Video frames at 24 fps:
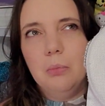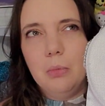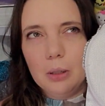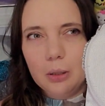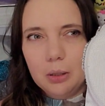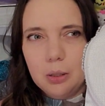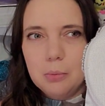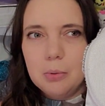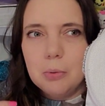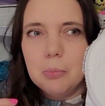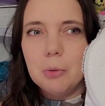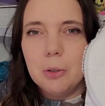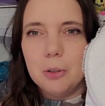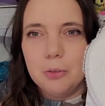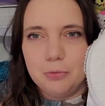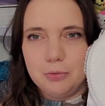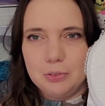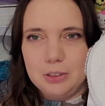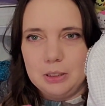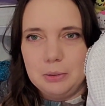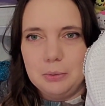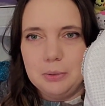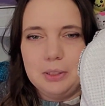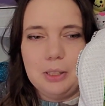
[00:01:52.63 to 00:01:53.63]
a little bit more
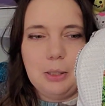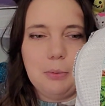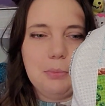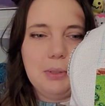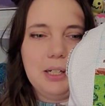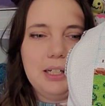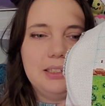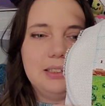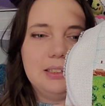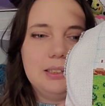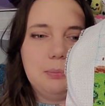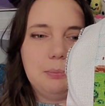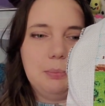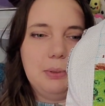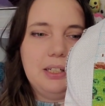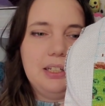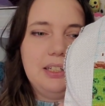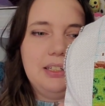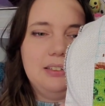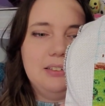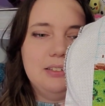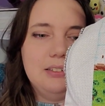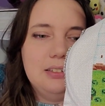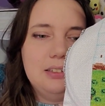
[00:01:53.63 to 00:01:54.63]
frequent updates,
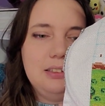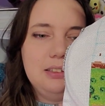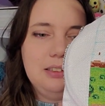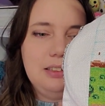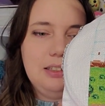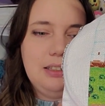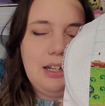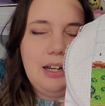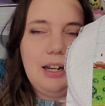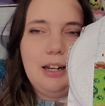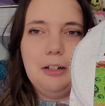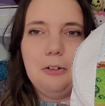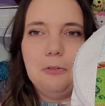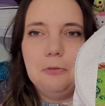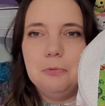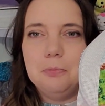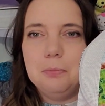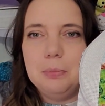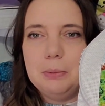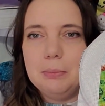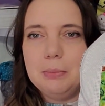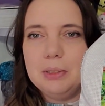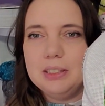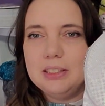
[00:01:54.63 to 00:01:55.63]
but I've
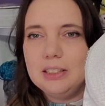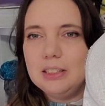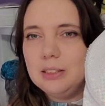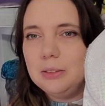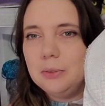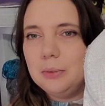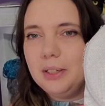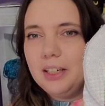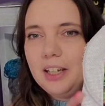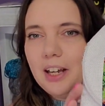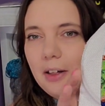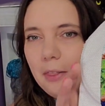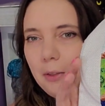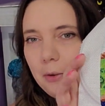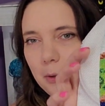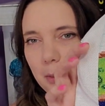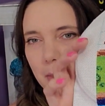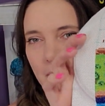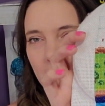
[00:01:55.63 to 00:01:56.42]
been busy doing other